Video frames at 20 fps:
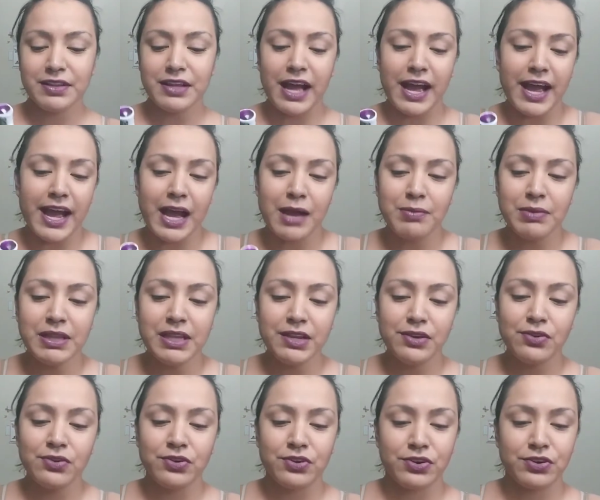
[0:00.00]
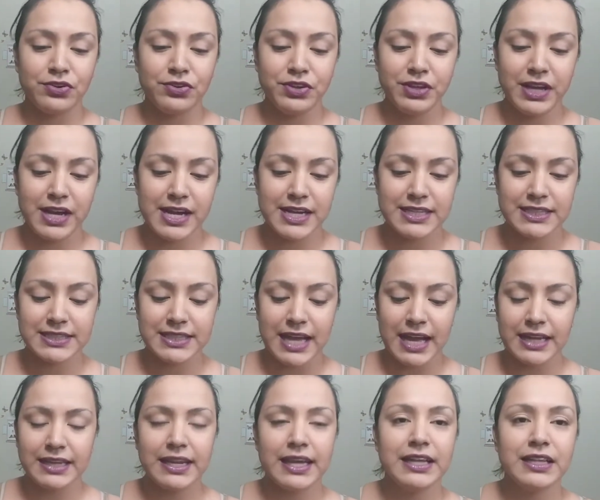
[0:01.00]
I'm a little girl, you guys.
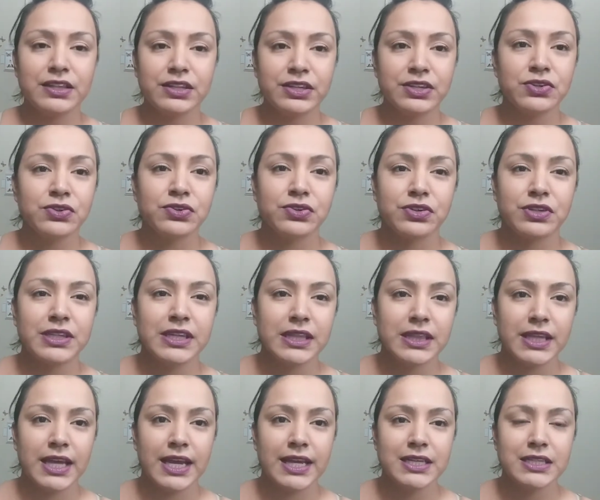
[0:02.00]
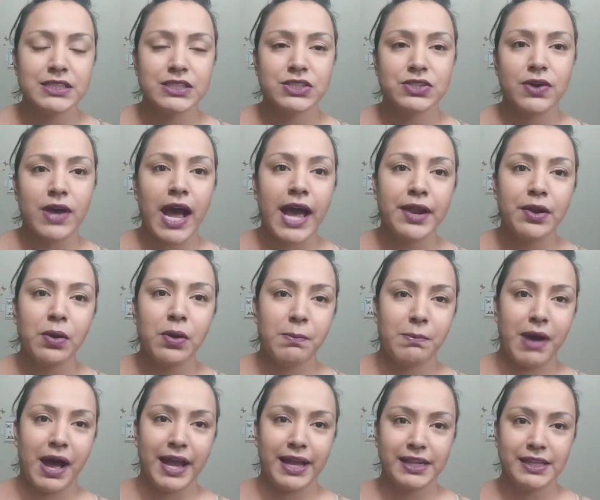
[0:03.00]
I like little girly things, so I don't
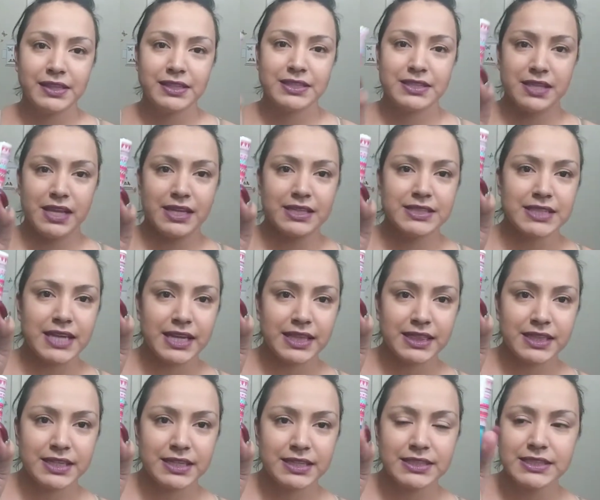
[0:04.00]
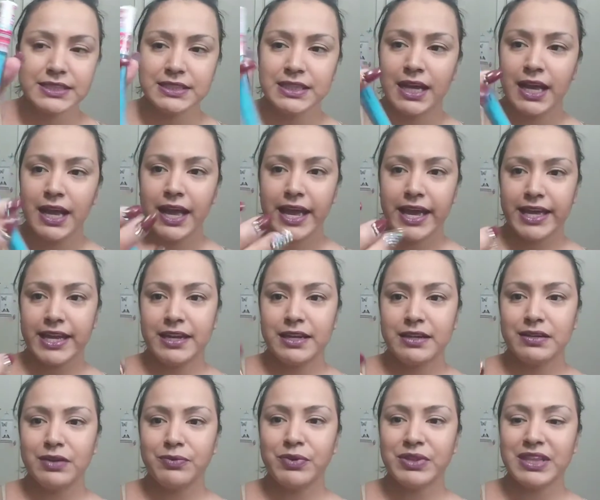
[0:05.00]
mind things like this. And
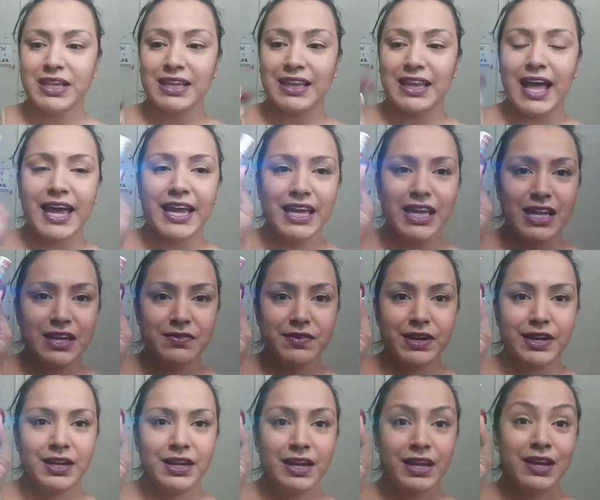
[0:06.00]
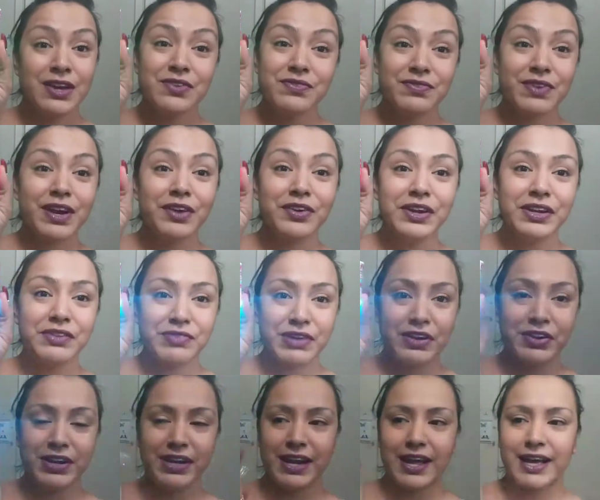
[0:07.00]
then with the light, even very,
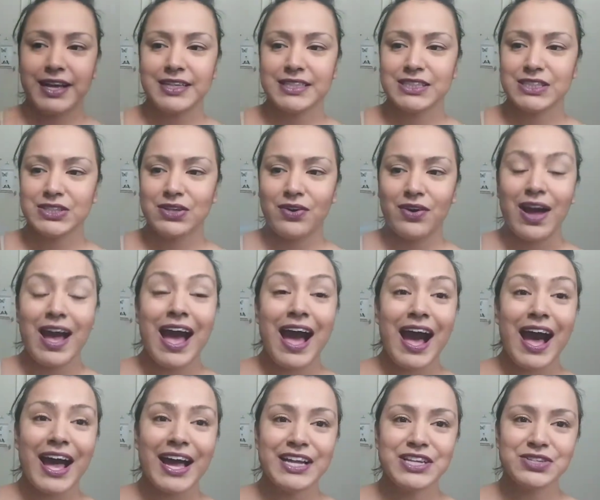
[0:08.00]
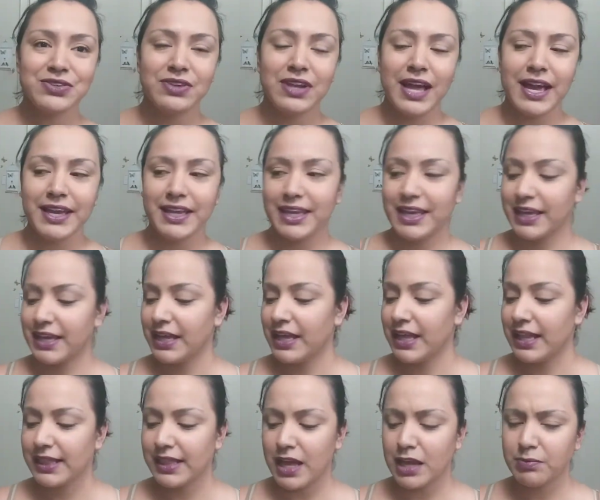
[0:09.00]
very nice. So I do like it.
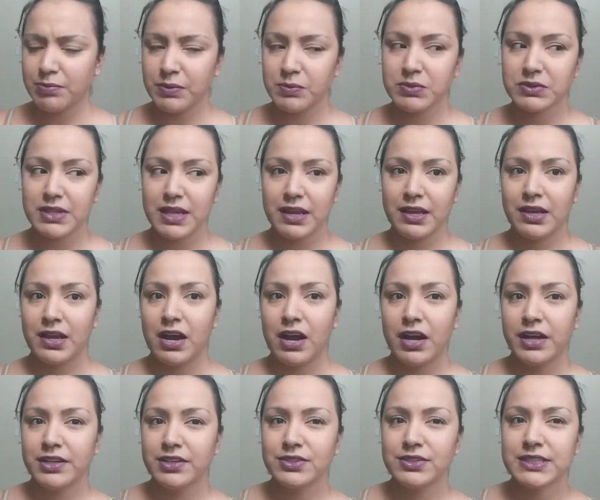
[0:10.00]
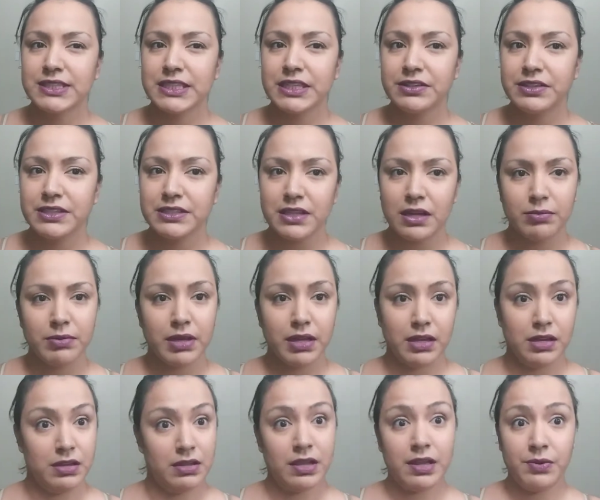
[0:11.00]
A lot of people's like, "Are you serious?" I'm like,
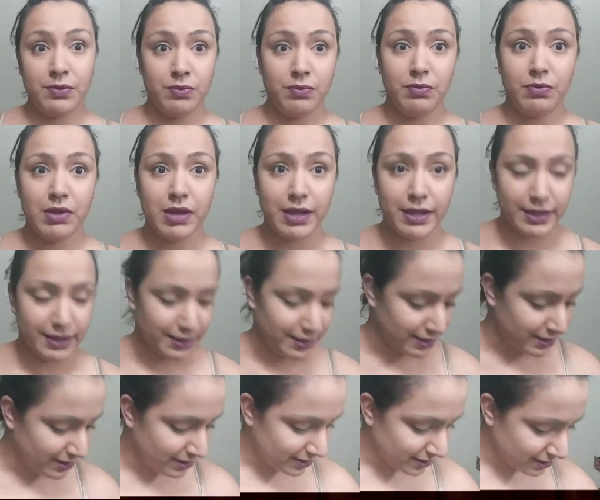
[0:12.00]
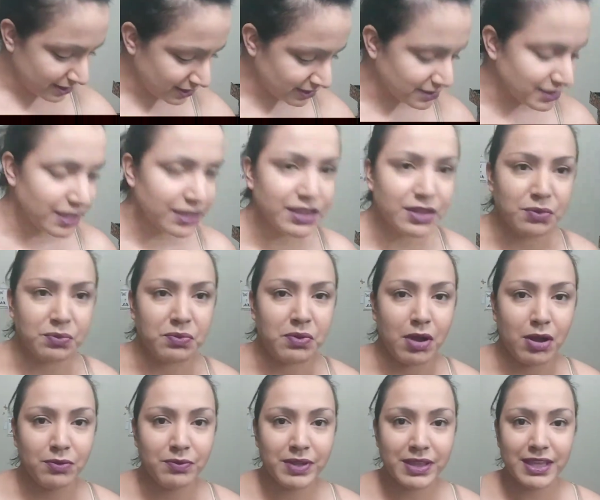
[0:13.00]
"What? There's nothing
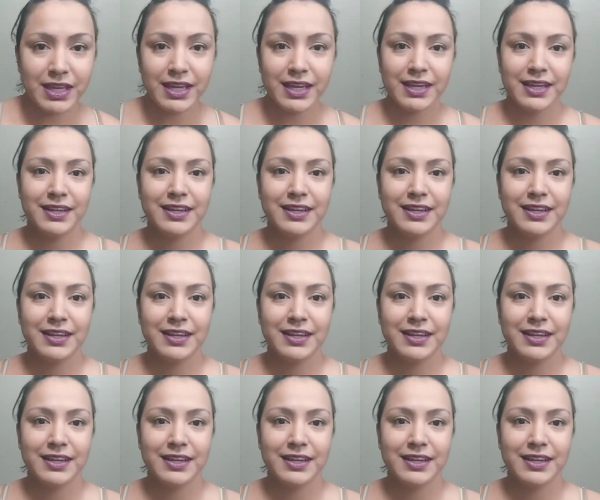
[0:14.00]
wrong with it."